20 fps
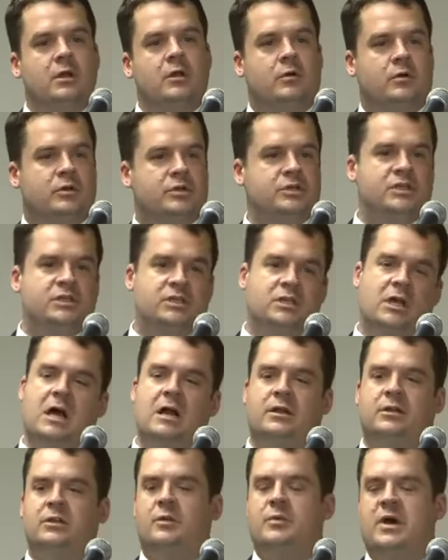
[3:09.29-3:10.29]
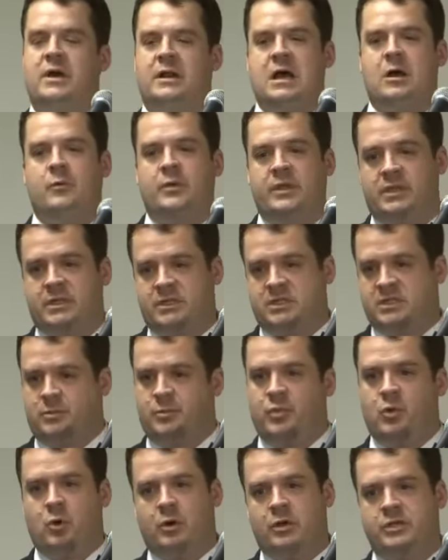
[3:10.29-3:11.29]
or just talk to you about how we can
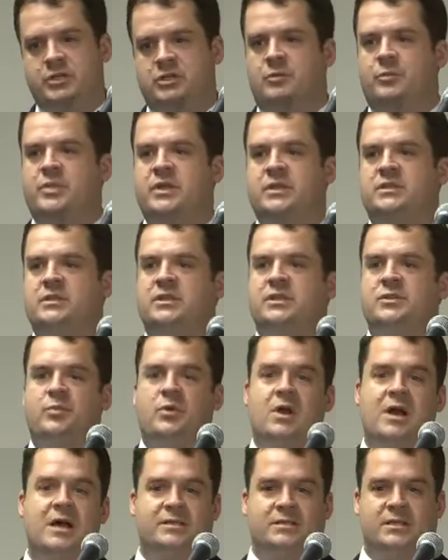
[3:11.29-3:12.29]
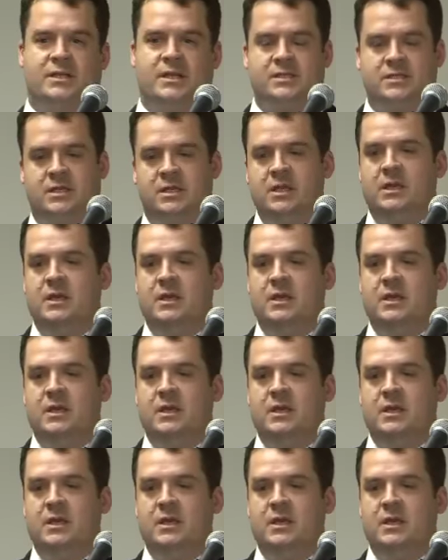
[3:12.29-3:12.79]
support your business process,